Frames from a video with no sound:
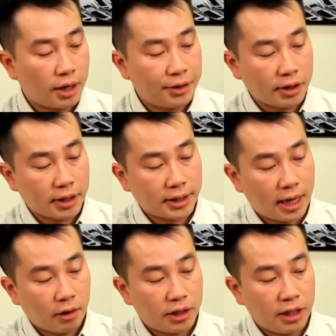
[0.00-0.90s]
You got this
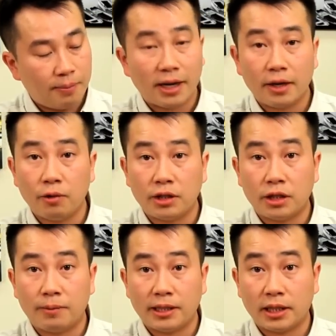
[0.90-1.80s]
LD button, which
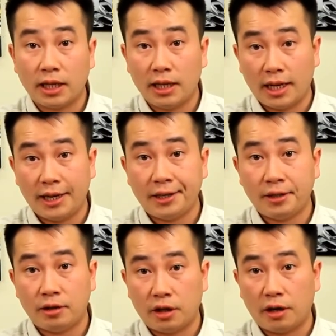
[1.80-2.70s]
is basically lighten
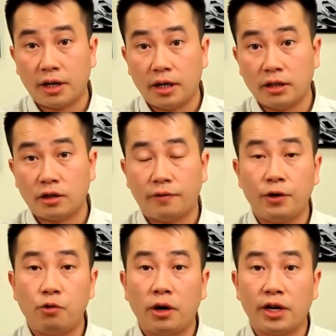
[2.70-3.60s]
or darken. So if
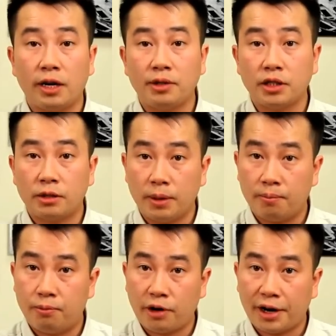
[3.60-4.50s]
you want your images to be
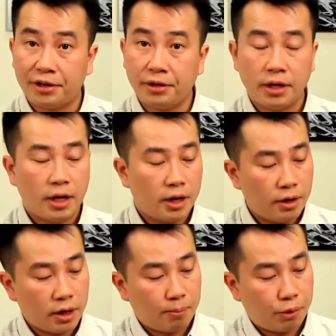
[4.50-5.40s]
brighter,
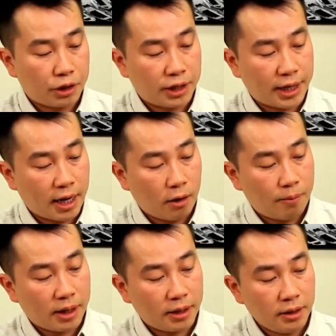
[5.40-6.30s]
you can push the L
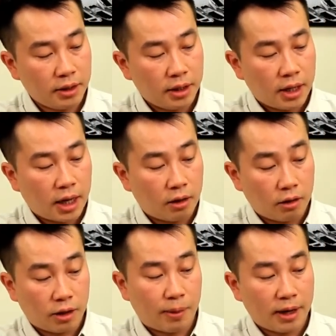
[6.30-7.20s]
button, or
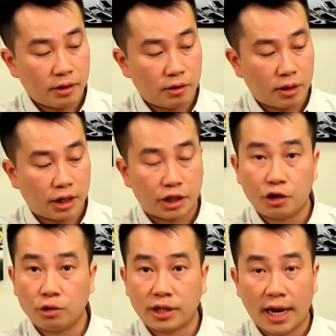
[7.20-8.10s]
the button so that it
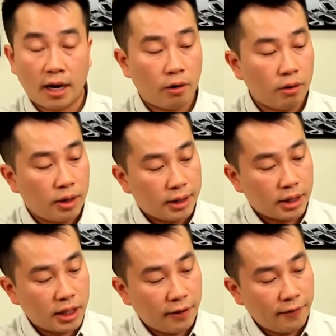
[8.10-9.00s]
shows L.
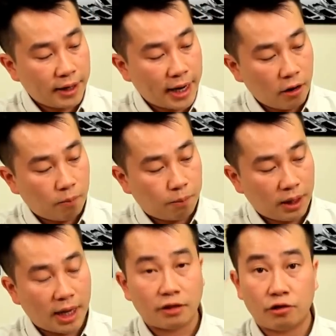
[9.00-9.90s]
There's even an L
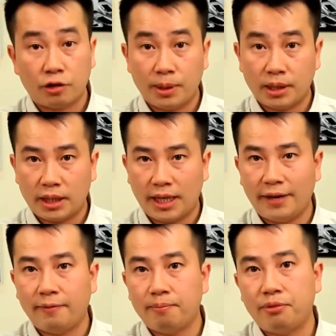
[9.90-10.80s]
plus, which means
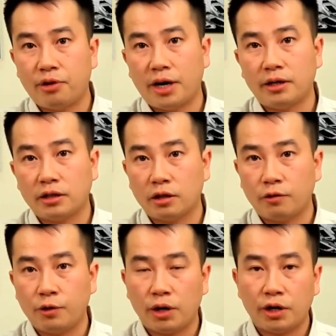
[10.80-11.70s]
even brighter. So
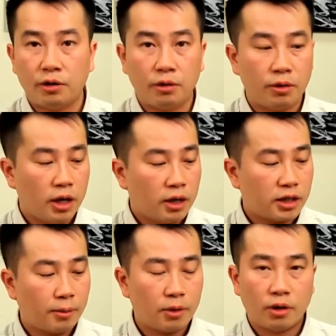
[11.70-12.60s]
if you want to do
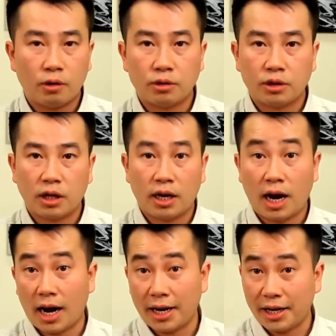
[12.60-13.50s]
some of those
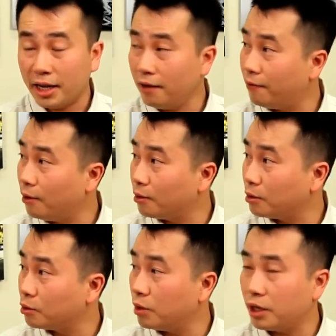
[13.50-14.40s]
high key
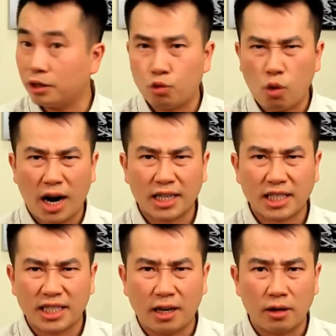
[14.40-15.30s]
photos where it's
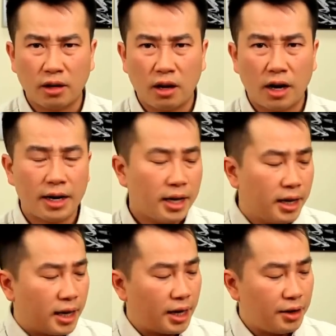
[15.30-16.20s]
washed out a lot,
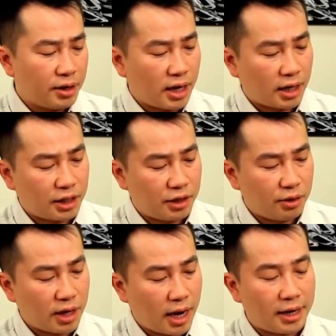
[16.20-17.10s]
you can actually do
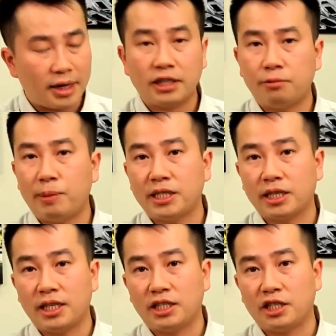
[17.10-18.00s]
that, and it
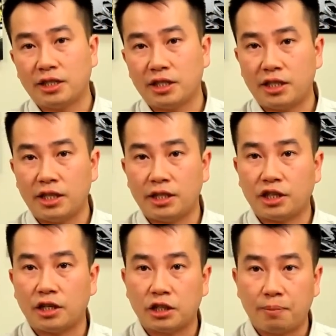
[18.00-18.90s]
basically adjusts the
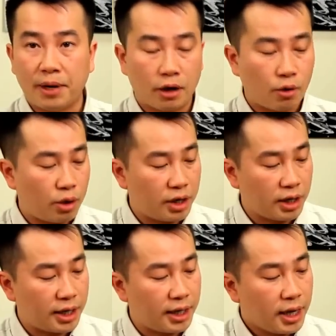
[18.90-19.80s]
shutter speed
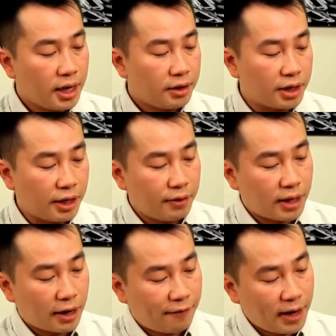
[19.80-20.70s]
accordingly to give you
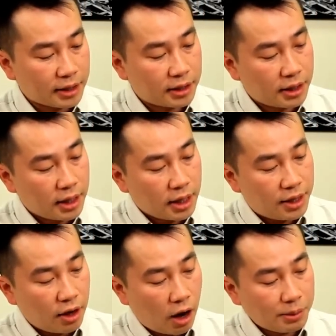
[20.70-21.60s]
that effect.
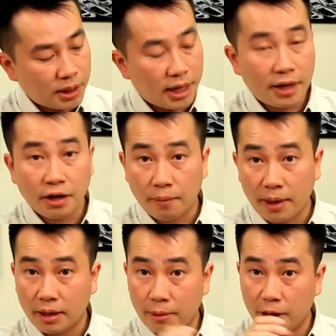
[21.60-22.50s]
The opposite end, you can
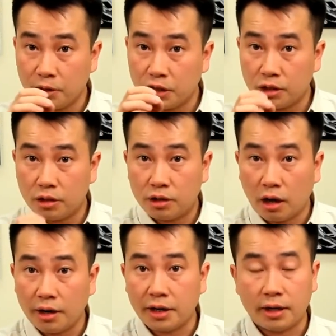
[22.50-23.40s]
make the images
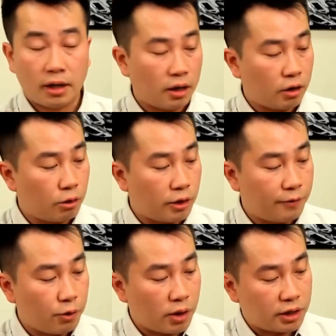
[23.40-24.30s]
darken a little if
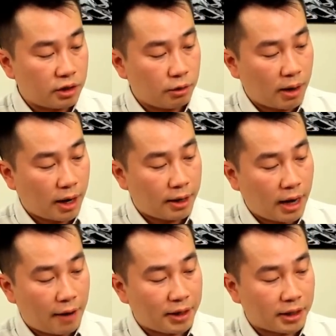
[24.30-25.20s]
you wanted to by
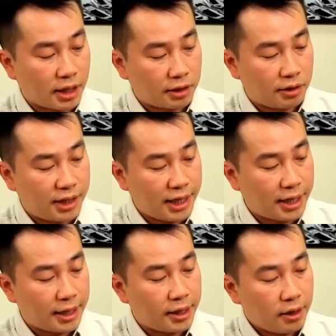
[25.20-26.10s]
having it set to
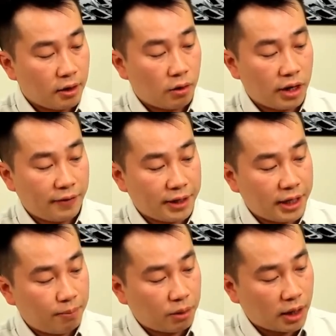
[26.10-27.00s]
D or even
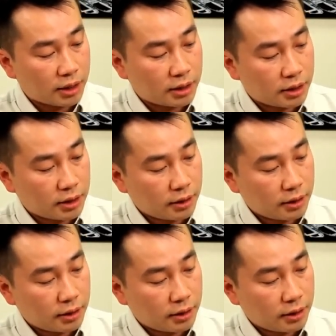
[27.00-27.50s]
D plus.